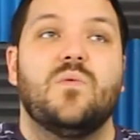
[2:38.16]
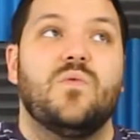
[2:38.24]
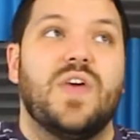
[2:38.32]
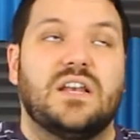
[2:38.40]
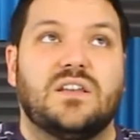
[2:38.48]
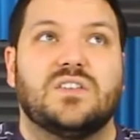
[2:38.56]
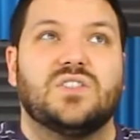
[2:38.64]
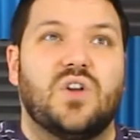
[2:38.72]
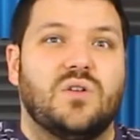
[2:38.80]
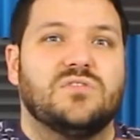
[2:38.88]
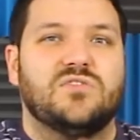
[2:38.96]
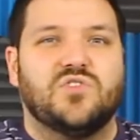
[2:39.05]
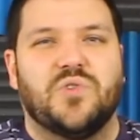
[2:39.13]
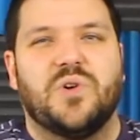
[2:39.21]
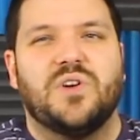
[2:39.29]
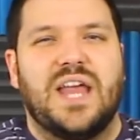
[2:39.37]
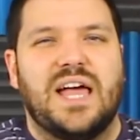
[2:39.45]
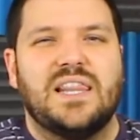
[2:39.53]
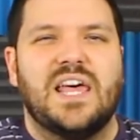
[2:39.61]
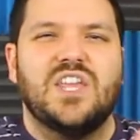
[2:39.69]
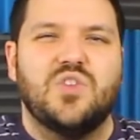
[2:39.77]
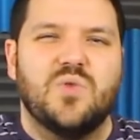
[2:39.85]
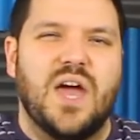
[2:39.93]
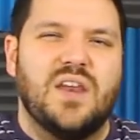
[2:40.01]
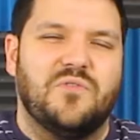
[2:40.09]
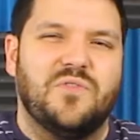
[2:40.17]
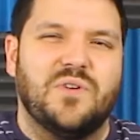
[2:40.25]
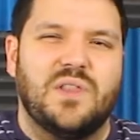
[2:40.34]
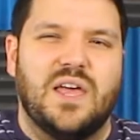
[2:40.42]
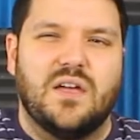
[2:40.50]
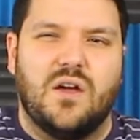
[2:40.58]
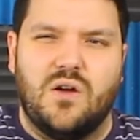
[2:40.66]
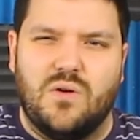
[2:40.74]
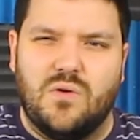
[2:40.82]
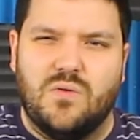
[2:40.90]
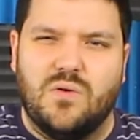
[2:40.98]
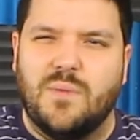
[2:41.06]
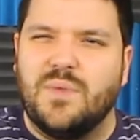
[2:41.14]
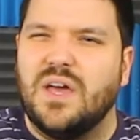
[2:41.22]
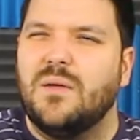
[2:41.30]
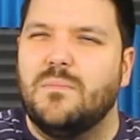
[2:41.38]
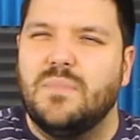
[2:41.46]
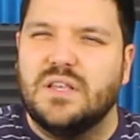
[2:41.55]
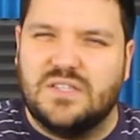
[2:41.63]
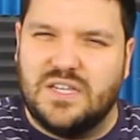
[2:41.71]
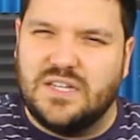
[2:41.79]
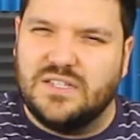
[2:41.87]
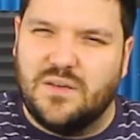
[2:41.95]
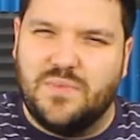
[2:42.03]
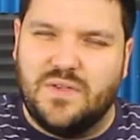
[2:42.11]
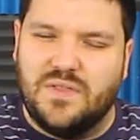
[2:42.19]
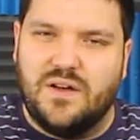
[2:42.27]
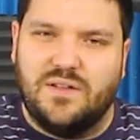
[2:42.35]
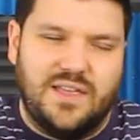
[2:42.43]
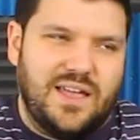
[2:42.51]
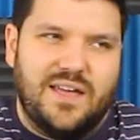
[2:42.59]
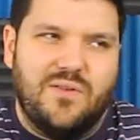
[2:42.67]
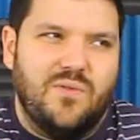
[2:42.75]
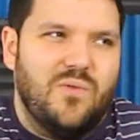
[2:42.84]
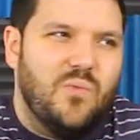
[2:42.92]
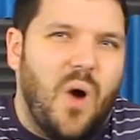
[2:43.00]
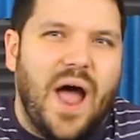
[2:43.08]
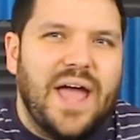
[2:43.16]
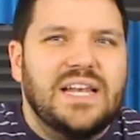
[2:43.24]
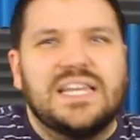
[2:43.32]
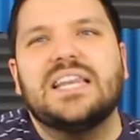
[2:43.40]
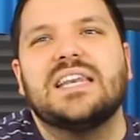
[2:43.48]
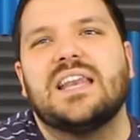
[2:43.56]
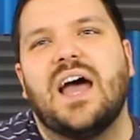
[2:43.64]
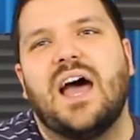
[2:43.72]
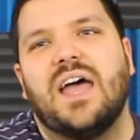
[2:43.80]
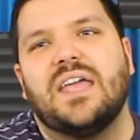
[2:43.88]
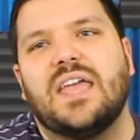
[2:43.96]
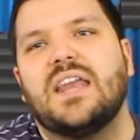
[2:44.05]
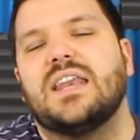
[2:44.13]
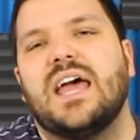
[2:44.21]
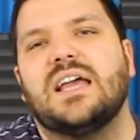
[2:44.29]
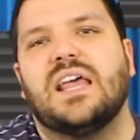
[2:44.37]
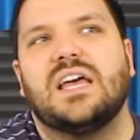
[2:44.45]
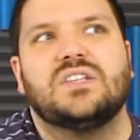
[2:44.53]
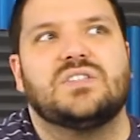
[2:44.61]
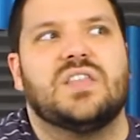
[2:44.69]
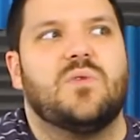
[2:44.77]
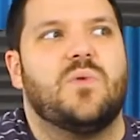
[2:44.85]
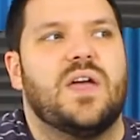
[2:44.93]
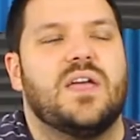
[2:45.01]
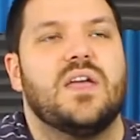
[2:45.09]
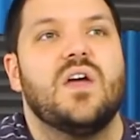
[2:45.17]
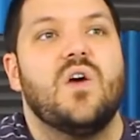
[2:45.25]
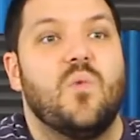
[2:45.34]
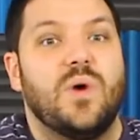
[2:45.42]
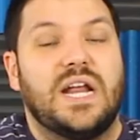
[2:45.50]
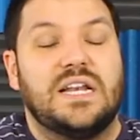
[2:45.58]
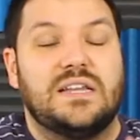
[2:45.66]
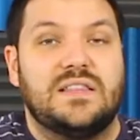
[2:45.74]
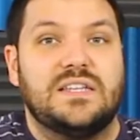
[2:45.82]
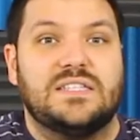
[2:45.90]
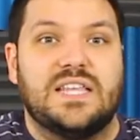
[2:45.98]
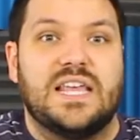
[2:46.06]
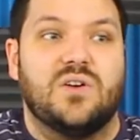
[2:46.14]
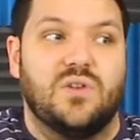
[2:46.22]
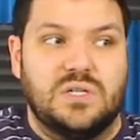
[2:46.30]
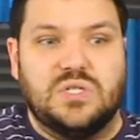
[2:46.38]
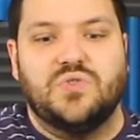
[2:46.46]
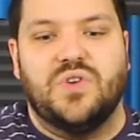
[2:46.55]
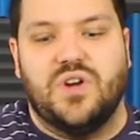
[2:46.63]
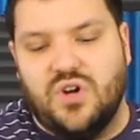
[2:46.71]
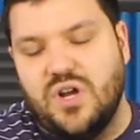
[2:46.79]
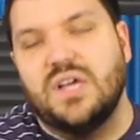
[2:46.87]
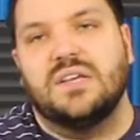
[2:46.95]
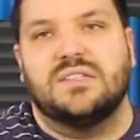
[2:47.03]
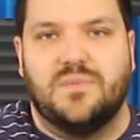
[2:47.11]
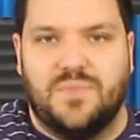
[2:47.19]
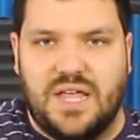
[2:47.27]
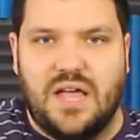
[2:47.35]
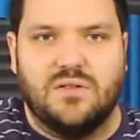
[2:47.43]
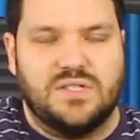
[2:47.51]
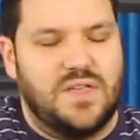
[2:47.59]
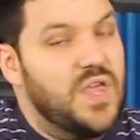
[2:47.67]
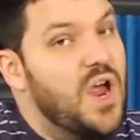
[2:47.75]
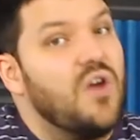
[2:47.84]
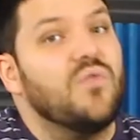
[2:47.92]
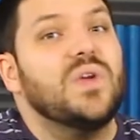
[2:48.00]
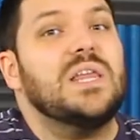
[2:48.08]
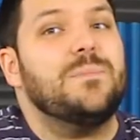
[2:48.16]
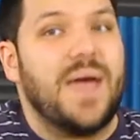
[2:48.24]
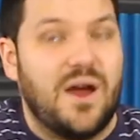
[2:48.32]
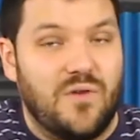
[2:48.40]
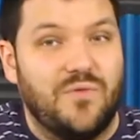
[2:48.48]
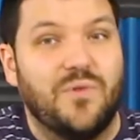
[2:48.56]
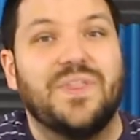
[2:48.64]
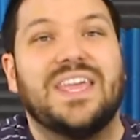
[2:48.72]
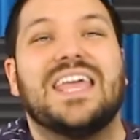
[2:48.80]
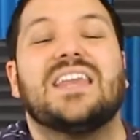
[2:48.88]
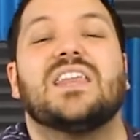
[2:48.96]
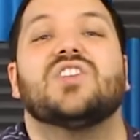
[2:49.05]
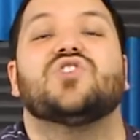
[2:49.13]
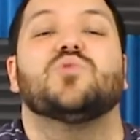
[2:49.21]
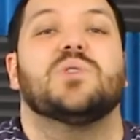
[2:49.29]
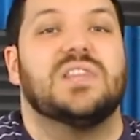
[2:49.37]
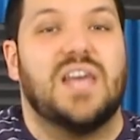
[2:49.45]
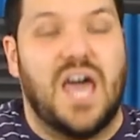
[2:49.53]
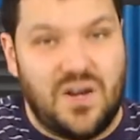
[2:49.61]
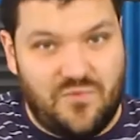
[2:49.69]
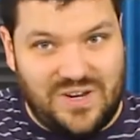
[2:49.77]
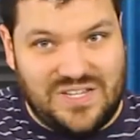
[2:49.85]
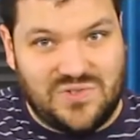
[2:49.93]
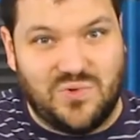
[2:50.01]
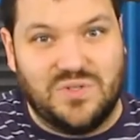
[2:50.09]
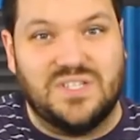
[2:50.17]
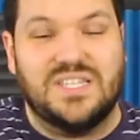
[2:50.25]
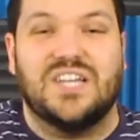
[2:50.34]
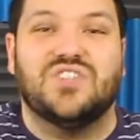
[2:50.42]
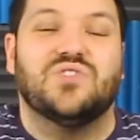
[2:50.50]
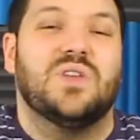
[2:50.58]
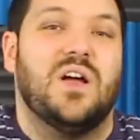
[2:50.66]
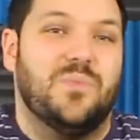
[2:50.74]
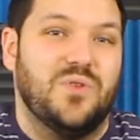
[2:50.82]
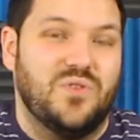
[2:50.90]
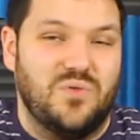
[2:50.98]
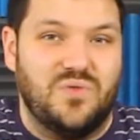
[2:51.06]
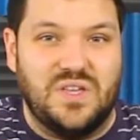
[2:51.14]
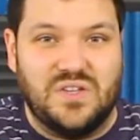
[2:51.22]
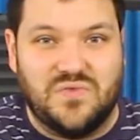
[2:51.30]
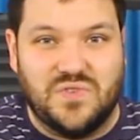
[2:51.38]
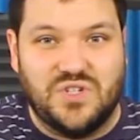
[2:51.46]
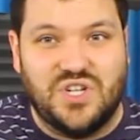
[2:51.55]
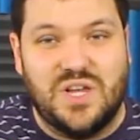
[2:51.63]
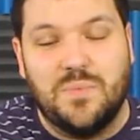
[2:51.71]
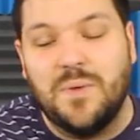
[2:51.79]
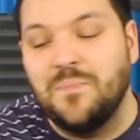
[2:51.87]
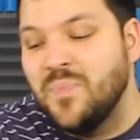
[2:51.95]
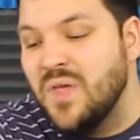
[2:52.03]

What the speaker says: that doesn't also trigger an ally, you kind of feel like, oh, I'm kind of missing something there. Like, why didn't I get an ally so that way when I did this thing, it'll also trigger something else? And they are really powerful. They can get you a lot of resources, help you do things for cheap.